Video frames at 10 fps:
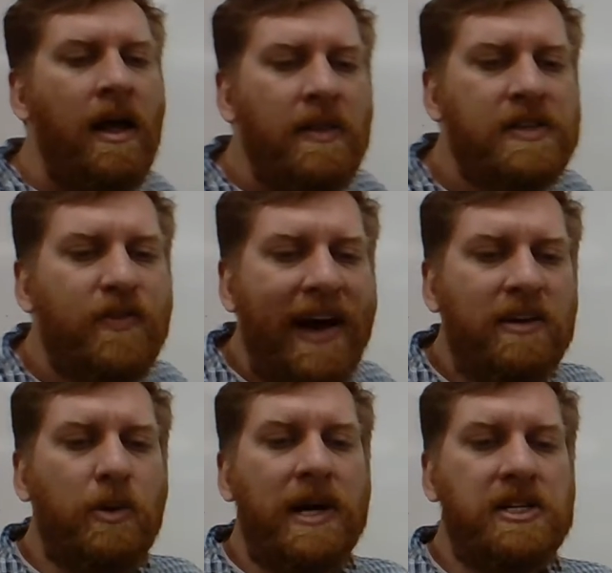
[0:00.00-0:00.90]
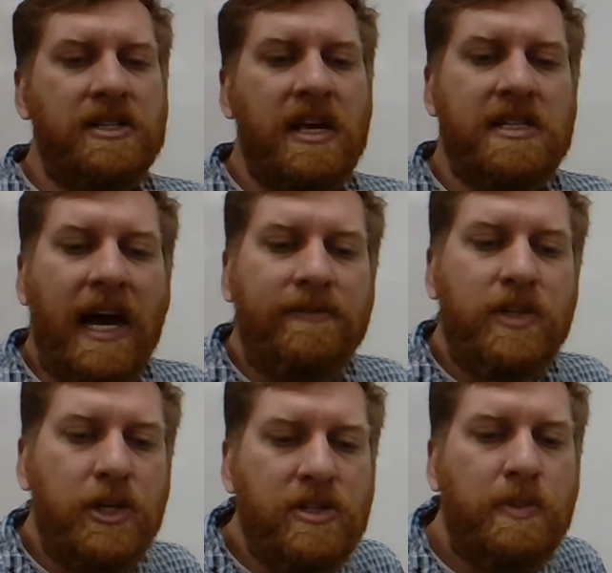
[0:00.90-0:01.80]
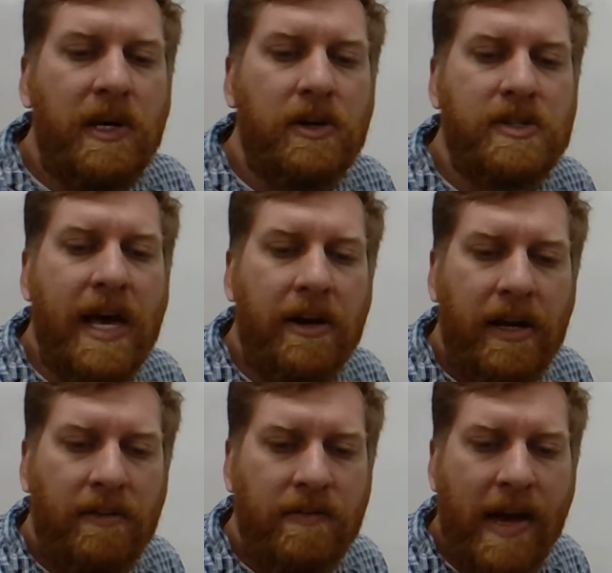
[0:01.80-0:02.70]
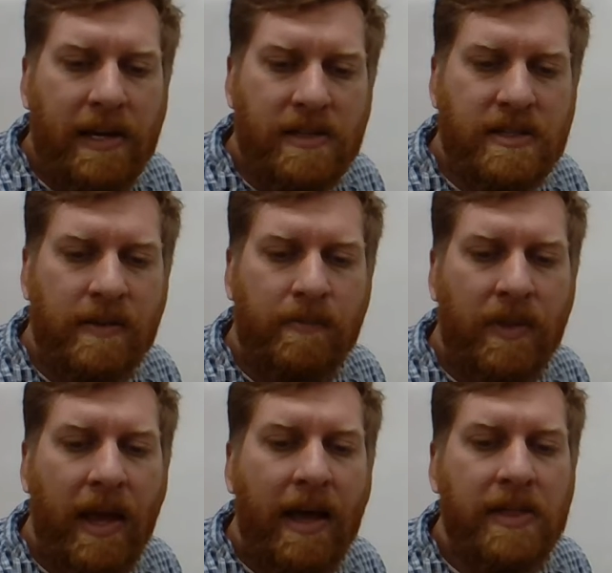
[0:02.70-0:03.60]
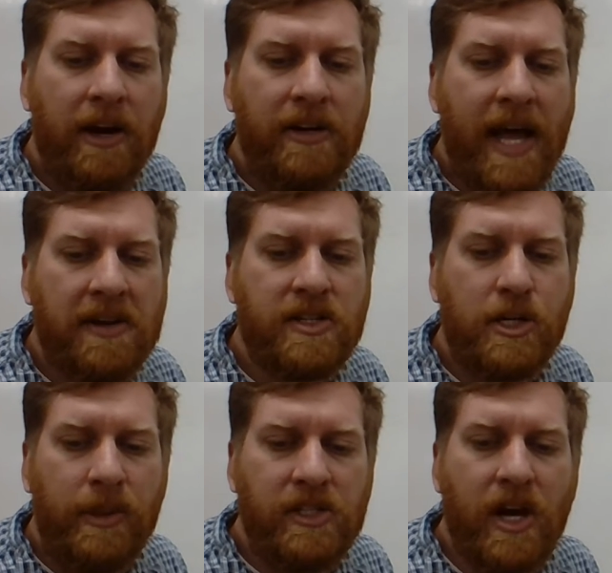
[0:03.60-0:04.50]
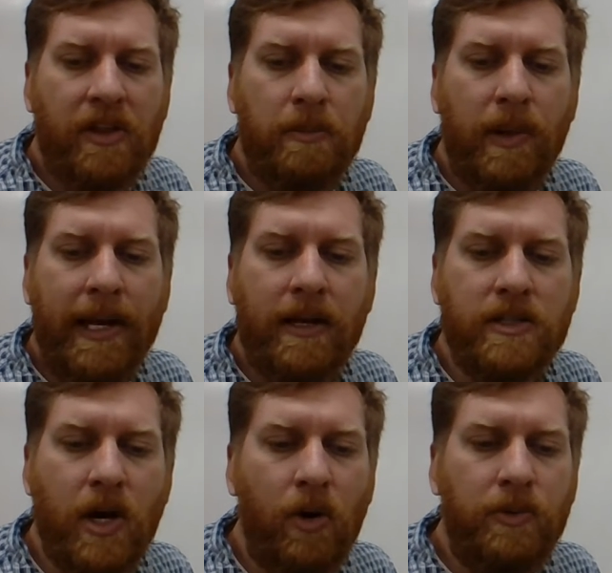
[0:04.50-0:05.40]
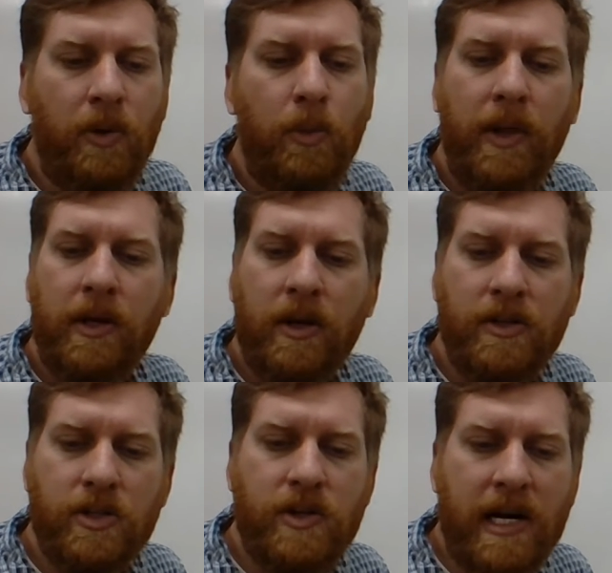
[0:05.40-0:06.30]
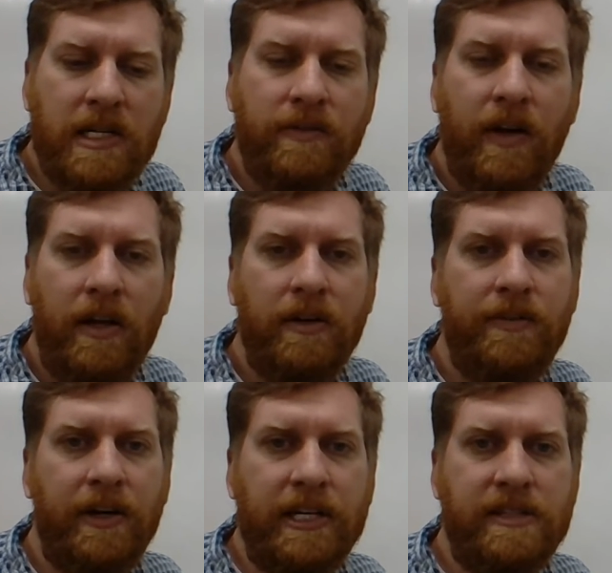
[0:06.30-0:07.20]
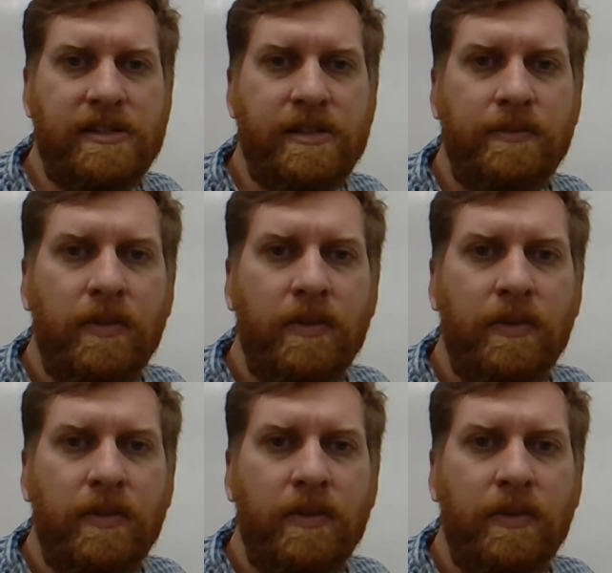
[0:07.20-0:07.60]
This final question says, I have two speakers that are in phase, and they are next to each other playing a tone with constructive interference.